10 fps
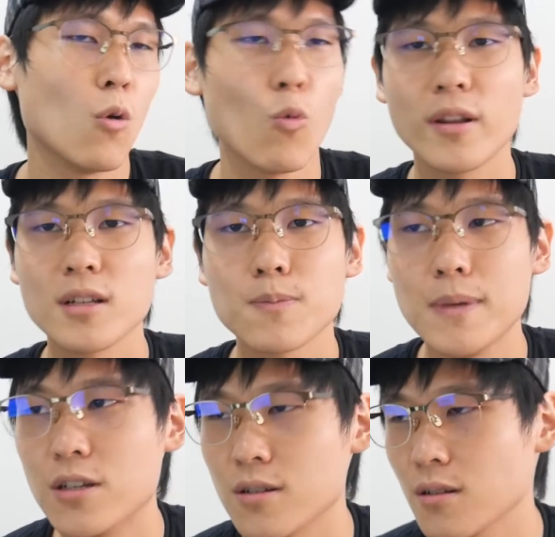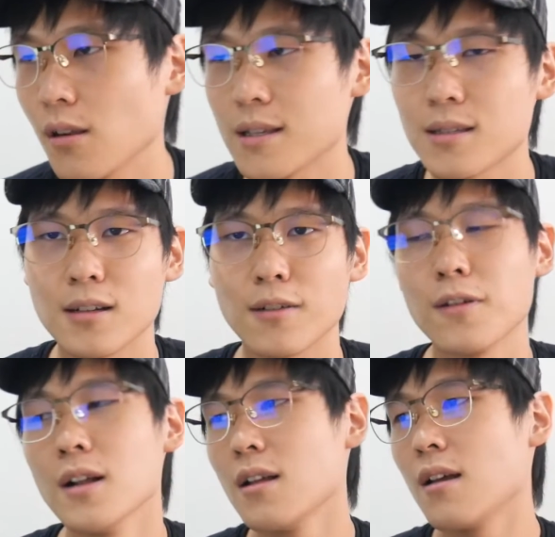wedding speeches and all that
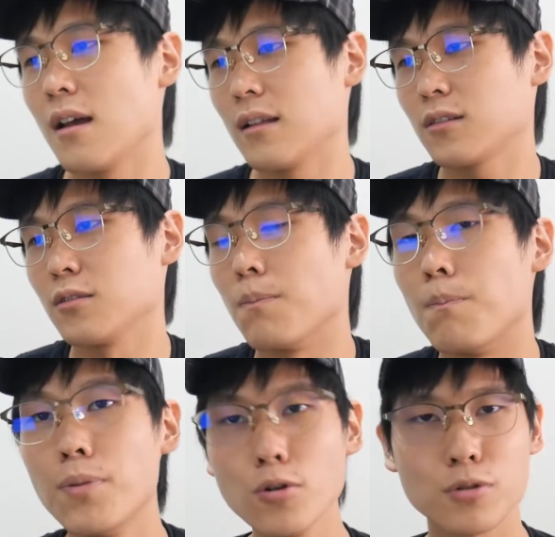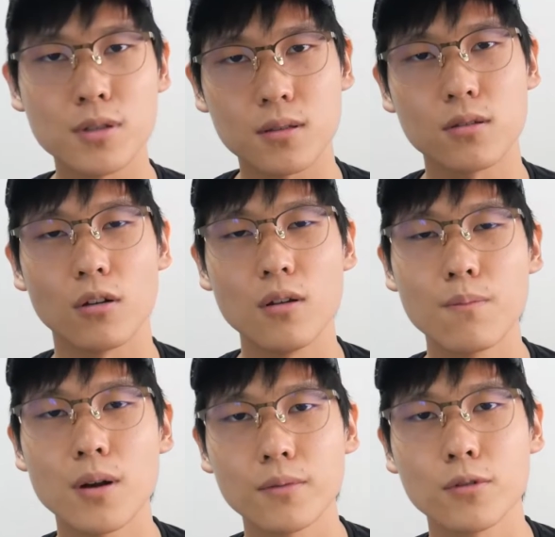stuff to boost your
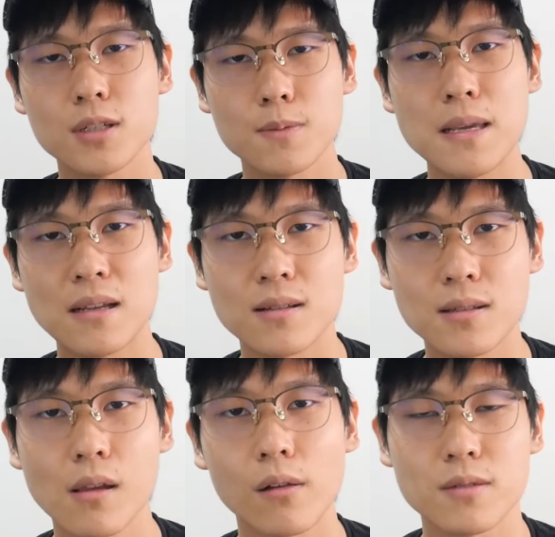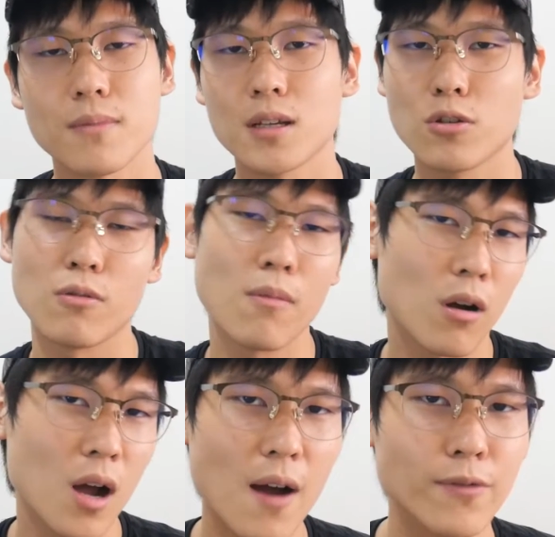impromptu speaking skills and make you a
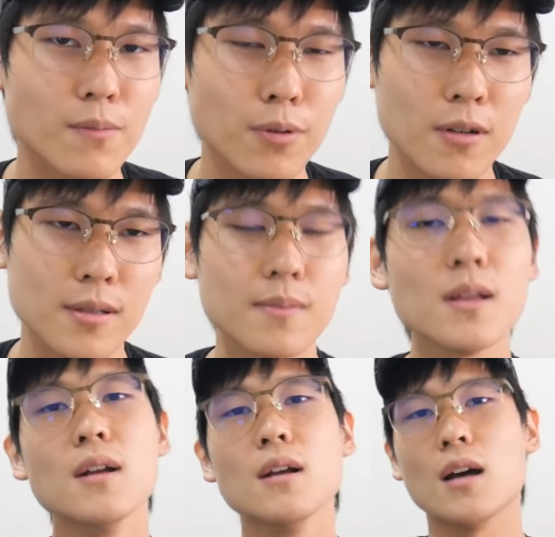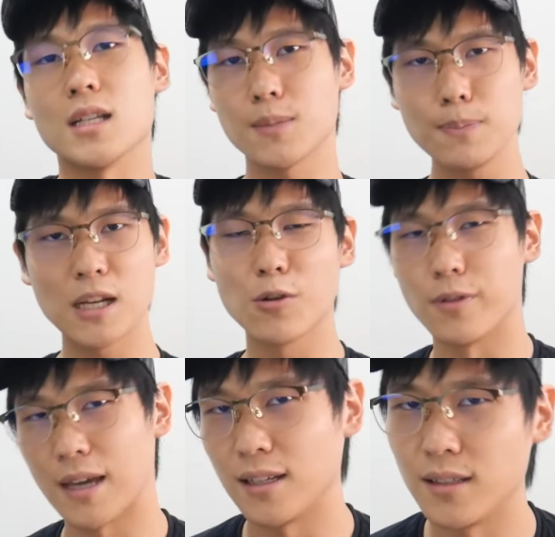more confident person, a speaker
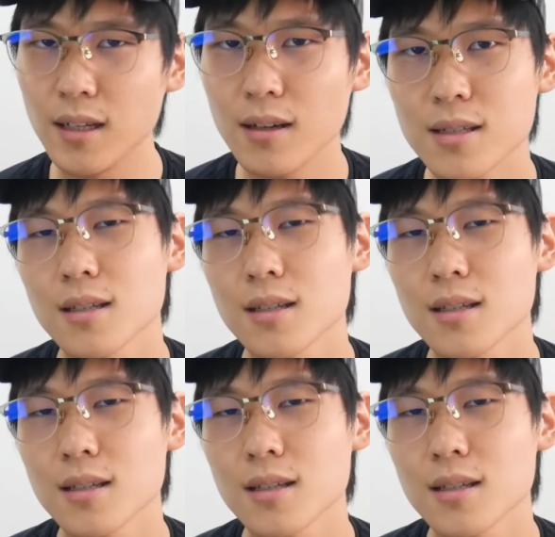with ideas,